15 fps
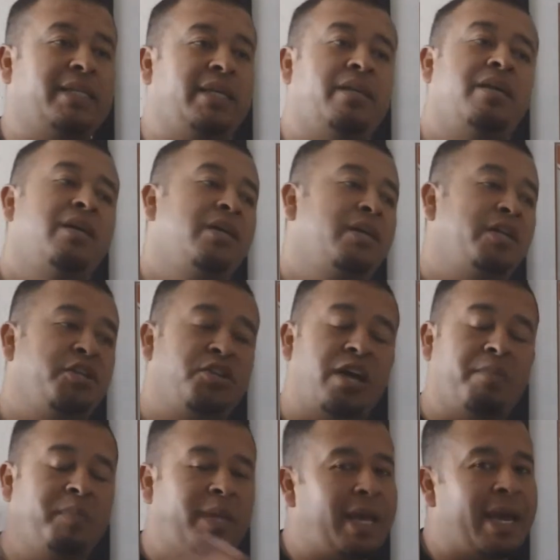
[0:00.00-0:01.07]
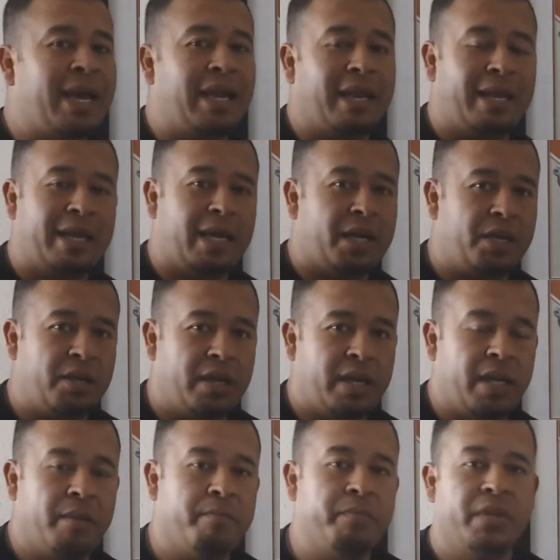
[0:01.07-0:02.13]
I said, drop the LA out of your
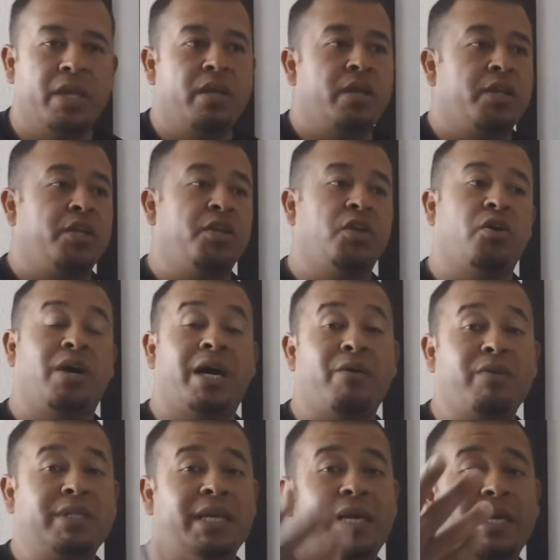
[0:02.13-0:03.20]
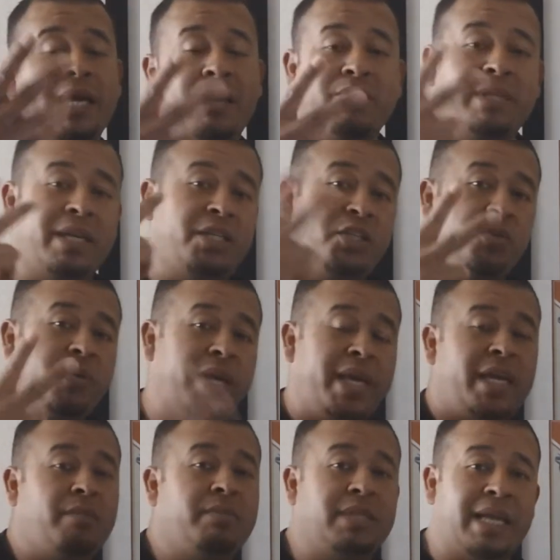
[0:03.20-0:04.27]
name. You know, I was at 2
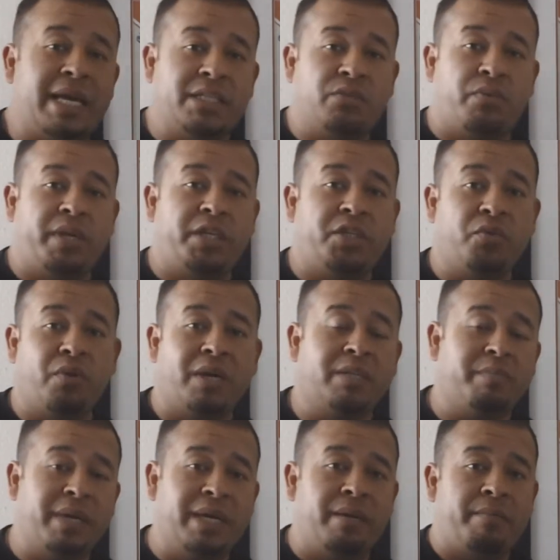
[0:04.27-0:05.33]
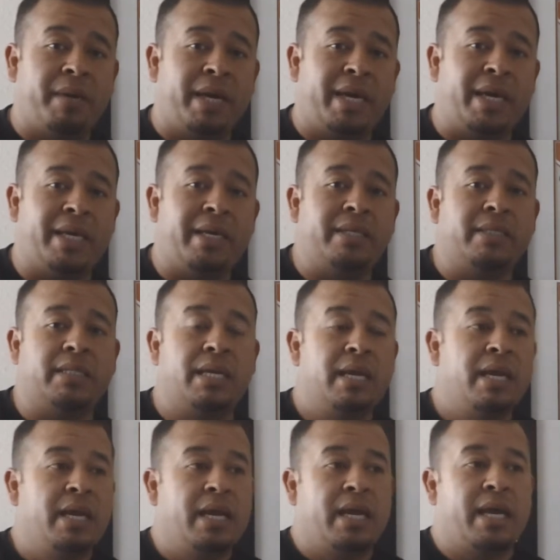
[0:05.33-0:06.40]
games last week to watch my A's,
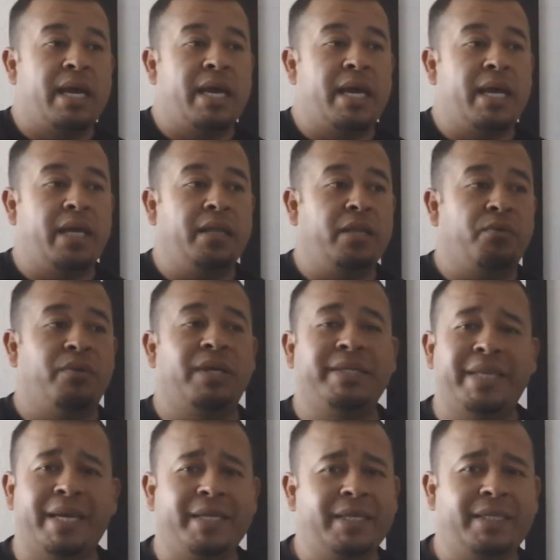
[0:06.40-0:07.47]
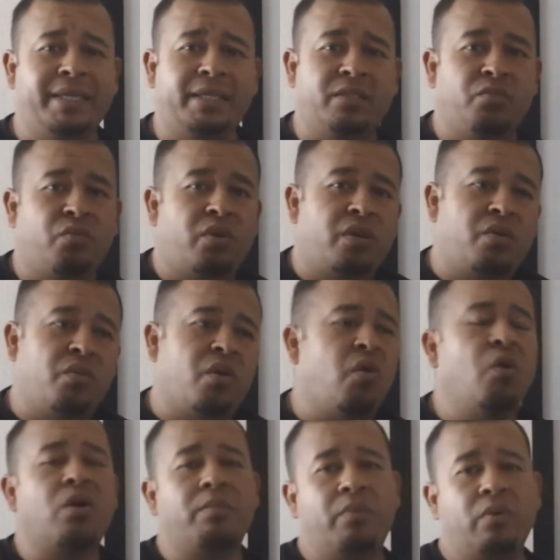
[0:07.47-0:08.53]
and the attendances were
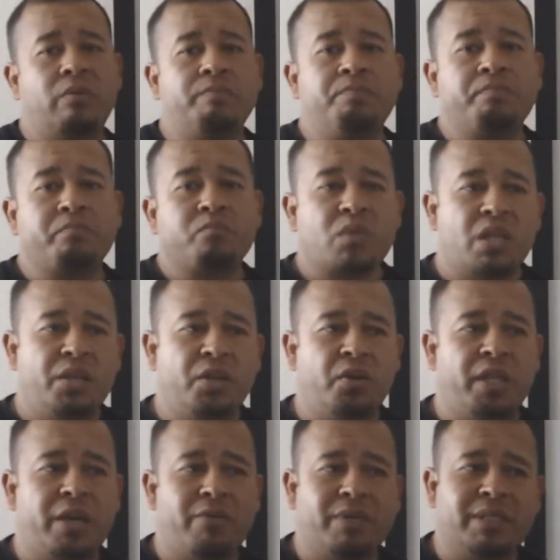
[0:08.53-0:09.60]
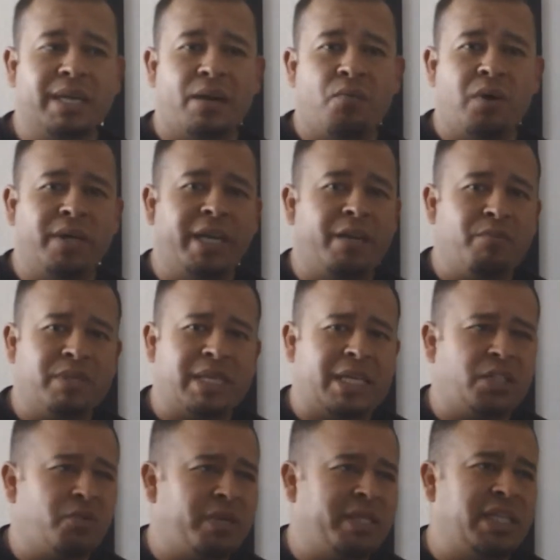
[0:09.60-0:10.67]
horrible. You know, there was one game was
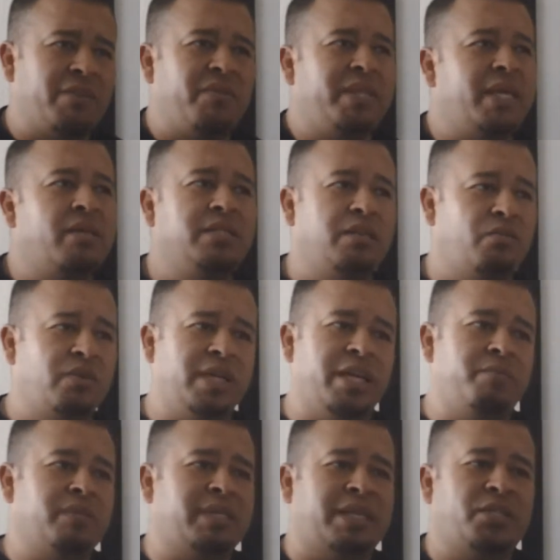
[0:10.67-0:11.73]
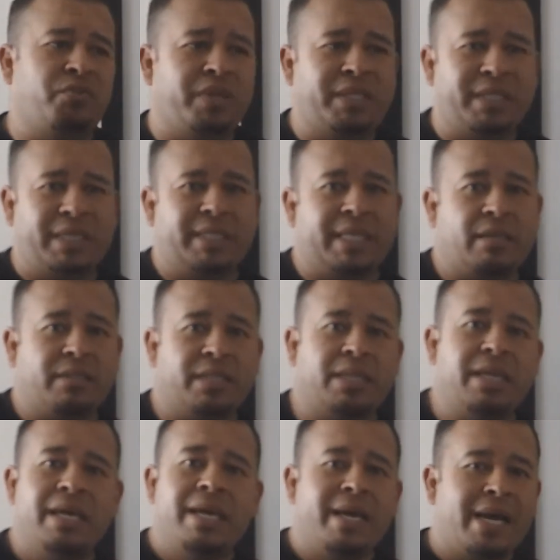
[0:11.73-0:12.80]
like 27,000, one game was like
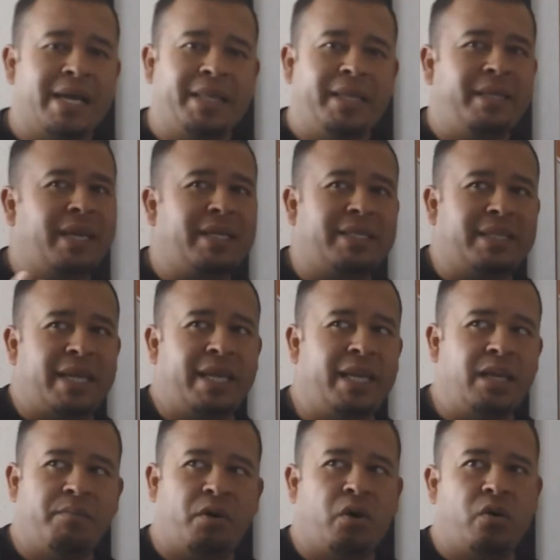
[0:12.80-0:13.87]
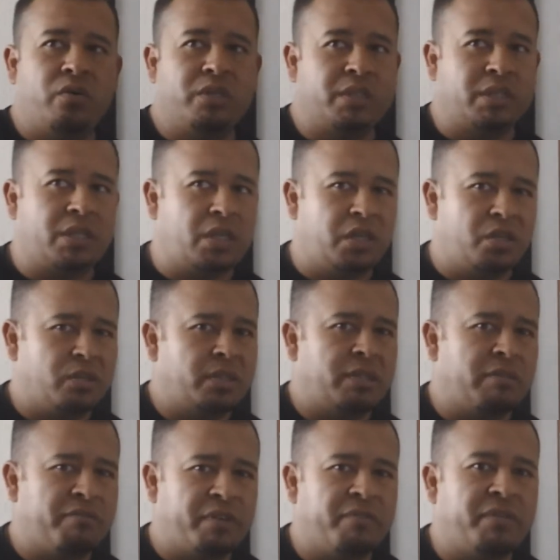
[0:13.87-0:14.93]
26,000. I think that stadium holds close
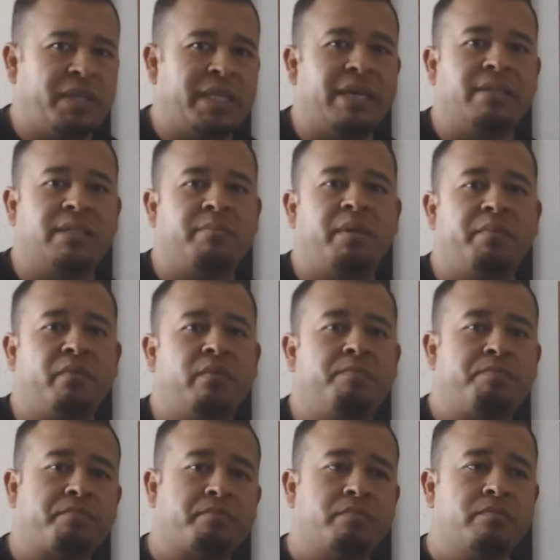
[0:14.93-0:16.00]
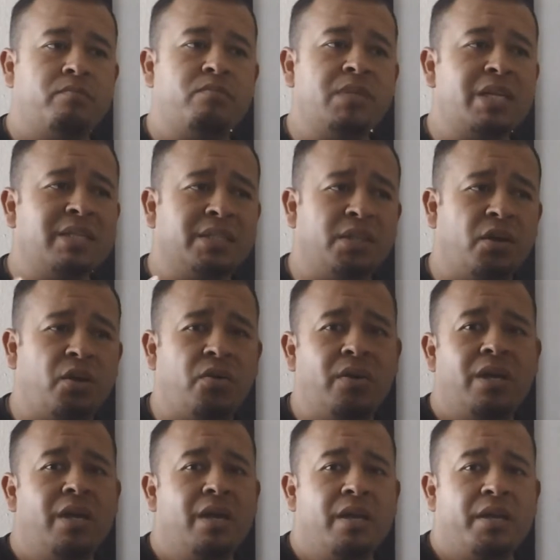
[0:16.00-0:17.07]
to 50,000 people.
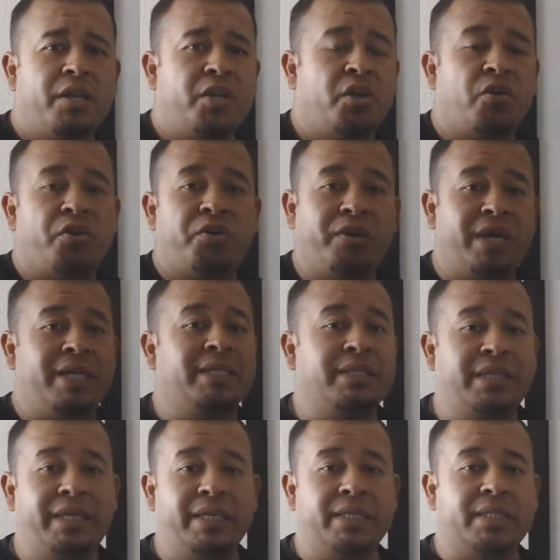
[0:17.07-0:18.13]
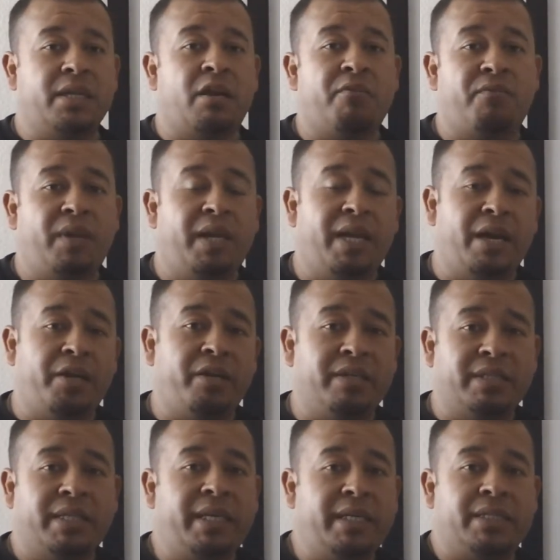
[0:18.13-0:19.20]
So, you know, you guys need to start filling out
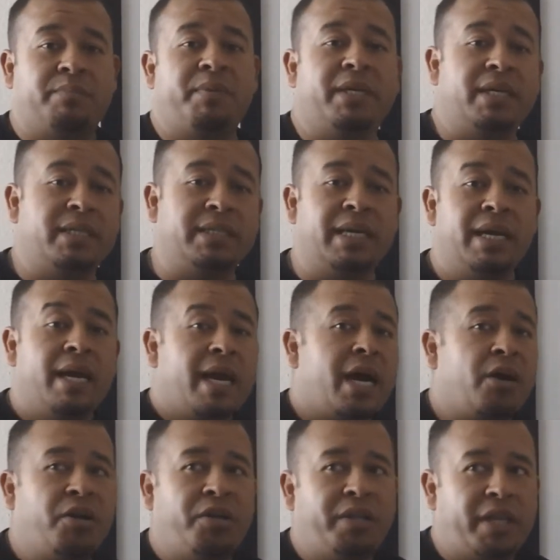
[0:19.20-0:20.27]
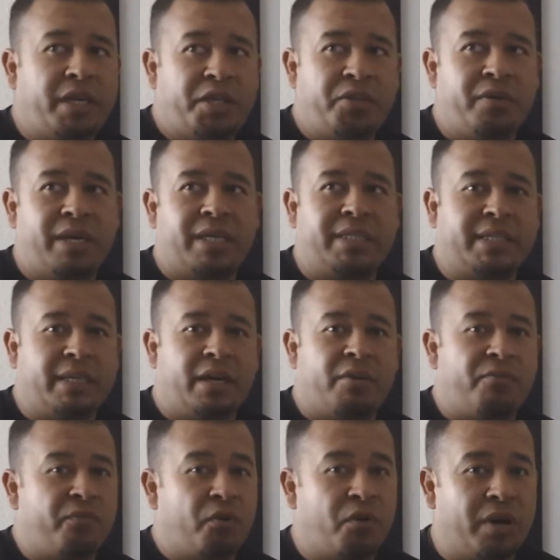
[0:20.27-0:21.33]
your seats, because how do you think you guys
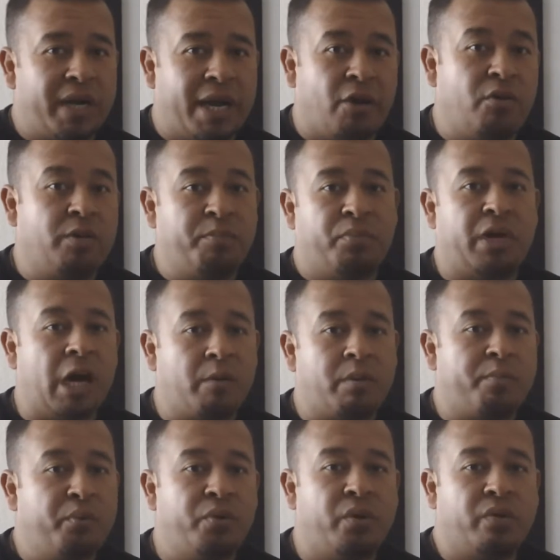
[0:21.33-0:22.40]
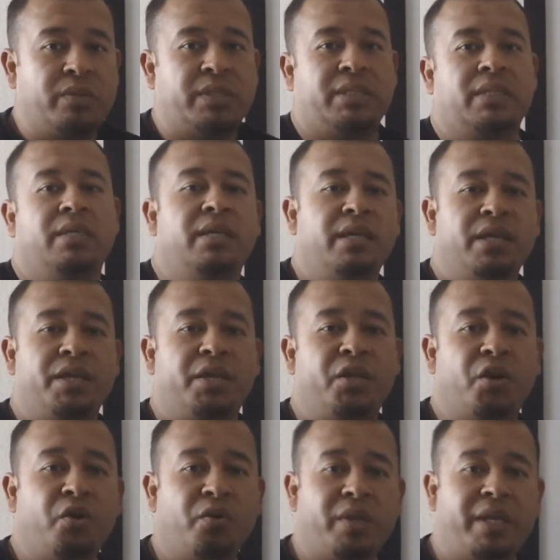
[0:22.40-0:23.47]
afford Albert Pujols? You
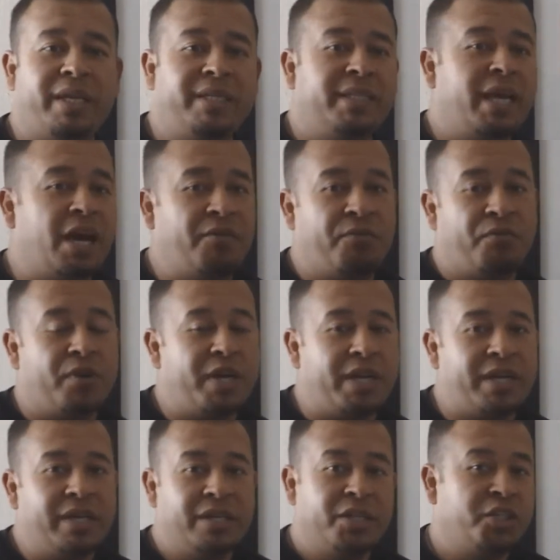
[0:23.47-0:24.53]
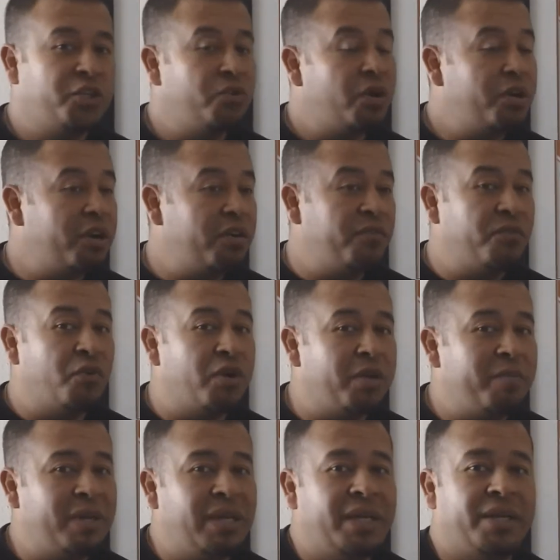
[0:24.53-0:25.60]
know, he's not free.
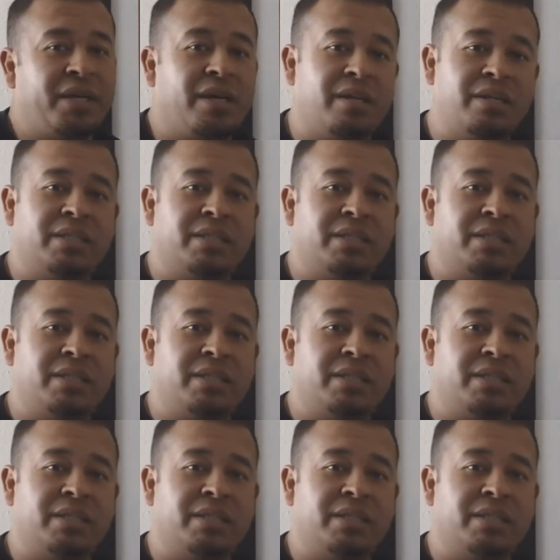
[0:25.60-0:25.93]
$240 million.